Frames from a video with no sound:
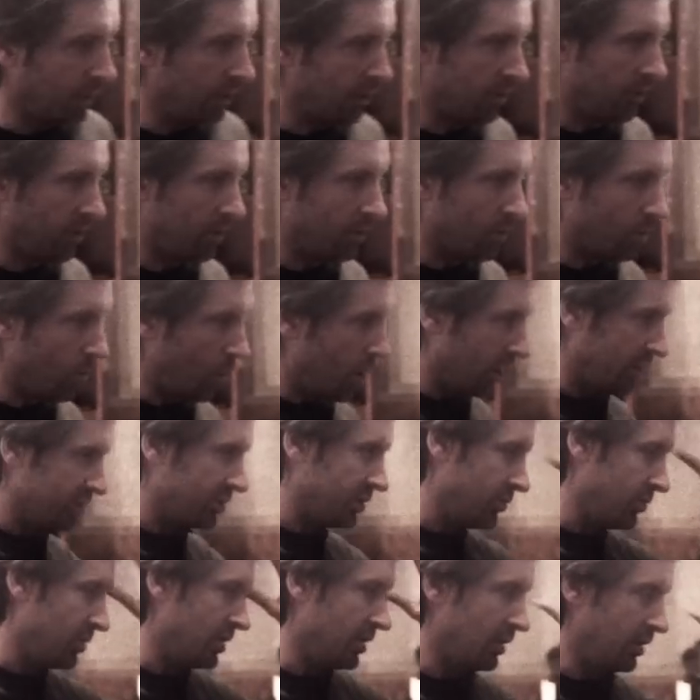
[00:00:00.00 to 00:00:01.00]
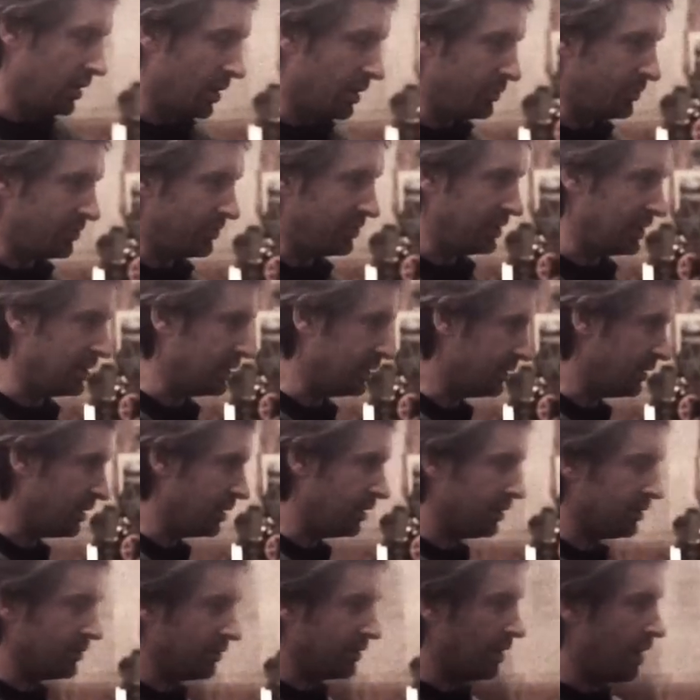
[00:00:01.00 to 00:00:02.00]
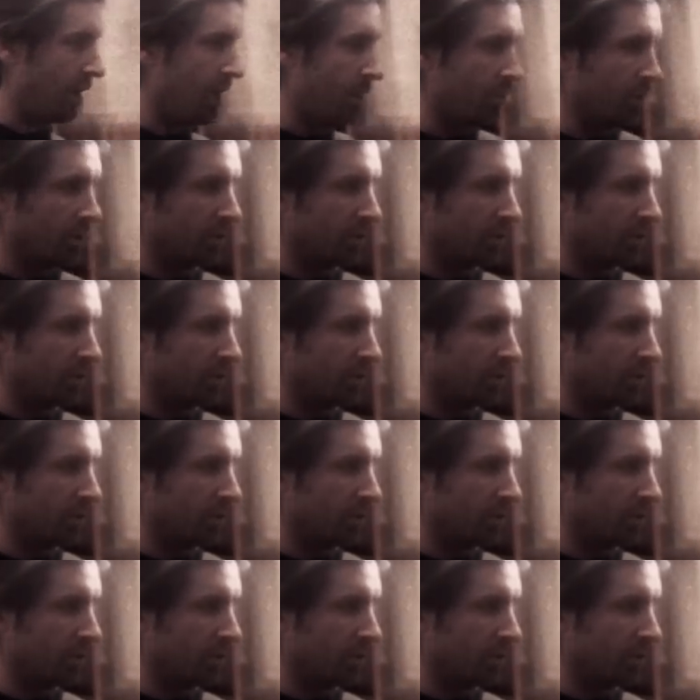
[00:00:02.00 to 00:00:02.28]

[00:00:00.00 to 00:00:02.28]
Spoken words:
and they're watching me, and I'm seeing things, and I'm